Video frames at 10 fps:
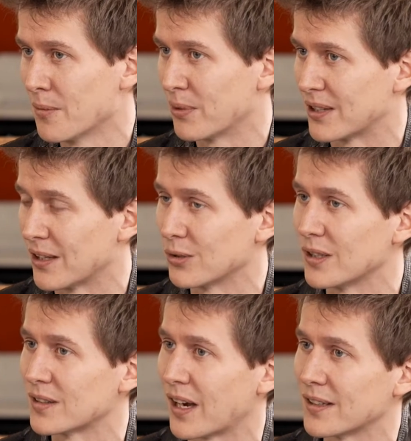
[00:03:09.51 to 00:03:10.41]
But then you
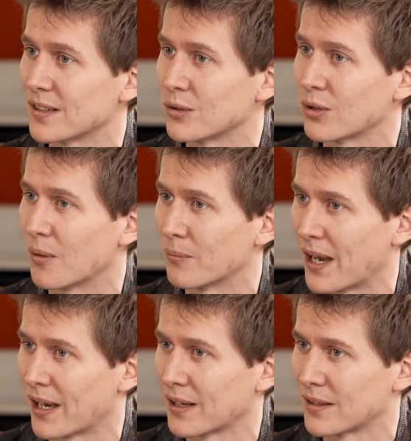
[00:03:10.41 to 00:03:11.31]
decided to come
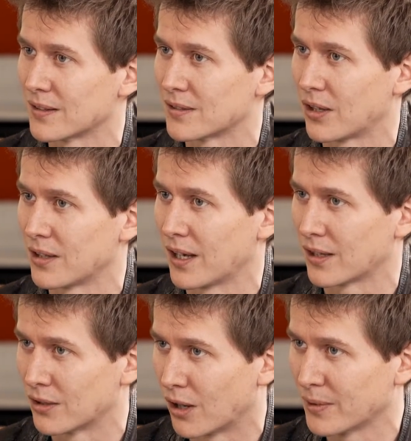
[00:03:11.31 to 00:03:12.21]
back and study
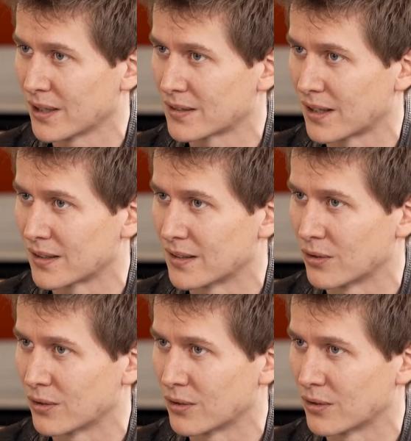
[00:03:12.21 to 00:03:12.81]
economics at the